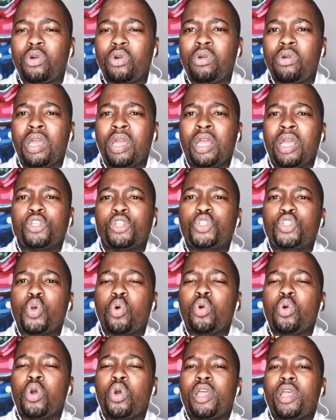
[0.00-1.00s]
you know?
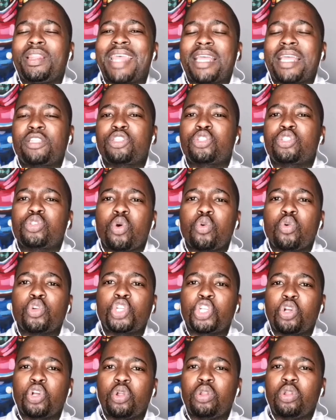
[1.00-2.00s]
So that
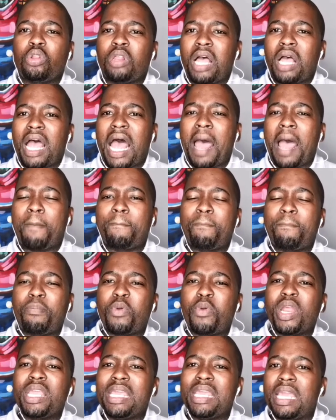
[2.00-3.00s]
social
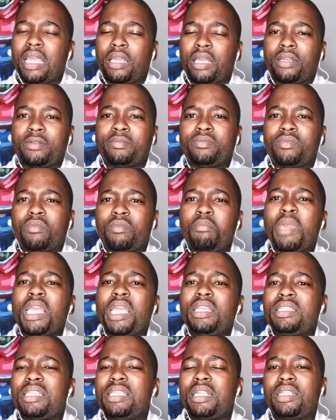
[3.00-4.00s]
upbringing
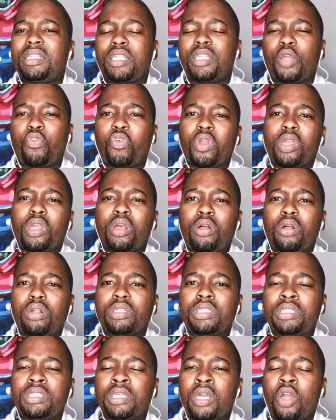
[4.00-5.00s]
makes it
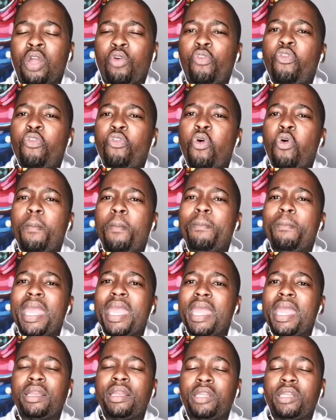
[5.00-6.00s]
difficult for
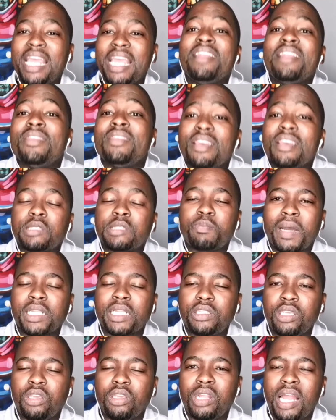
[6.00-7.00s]
men in this
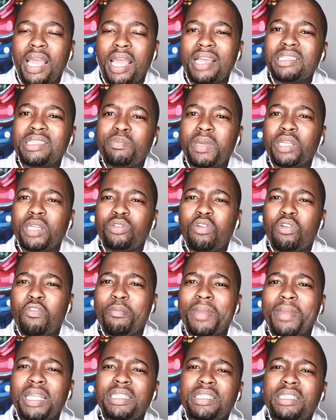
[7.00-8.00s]
particular aspect
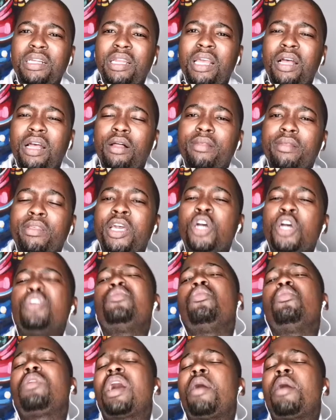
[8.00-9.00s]
of mental health
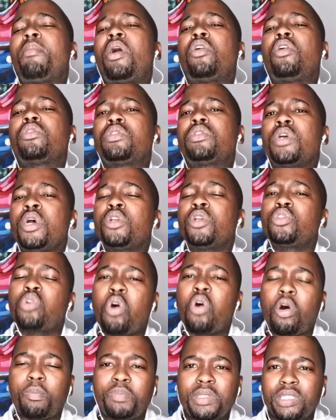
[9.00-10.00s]
to come out
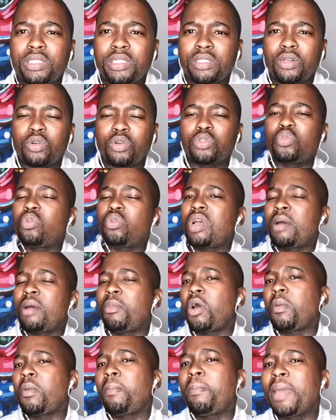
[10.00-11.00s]
tops or to
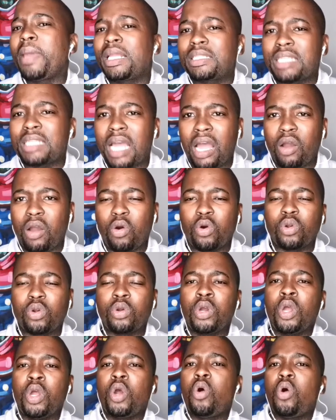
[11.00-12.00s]
come out yeah. better
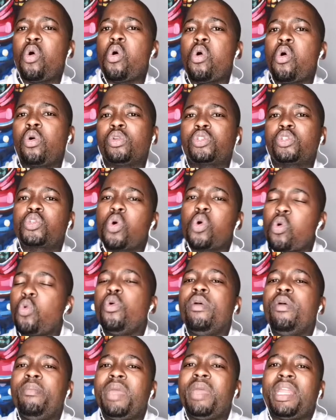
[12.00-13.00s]
or or yeah. so
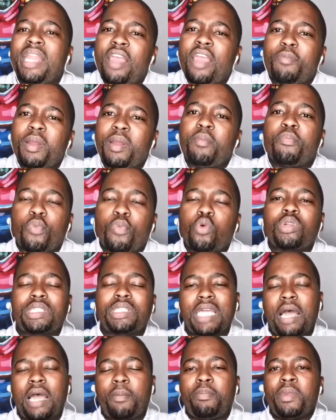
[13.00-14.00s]
women have been
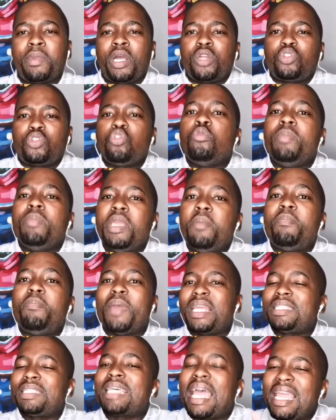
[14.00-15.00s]
brought up to be
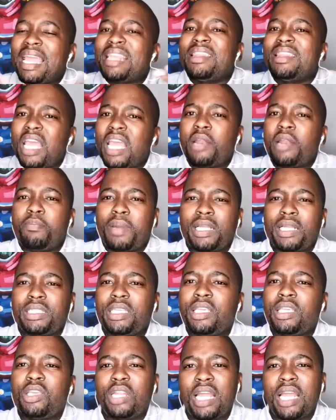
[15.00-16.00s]
better in that
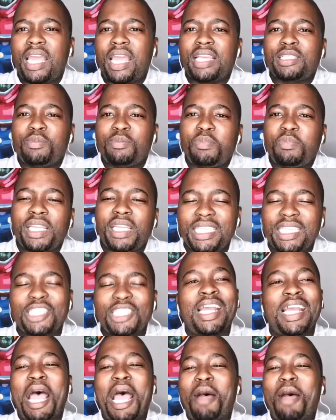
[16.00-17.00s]
particular aspect.
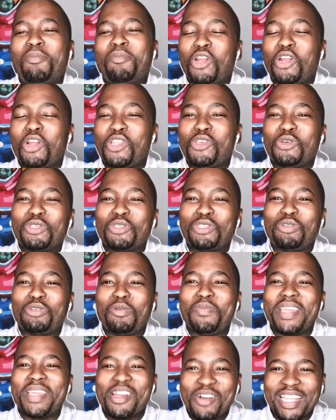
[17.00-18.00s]
I'm not used
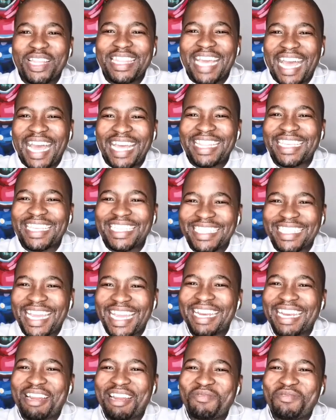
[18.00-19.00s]
to being on the other
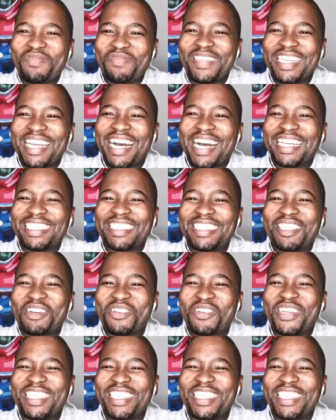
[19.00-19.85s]
side now, being asked the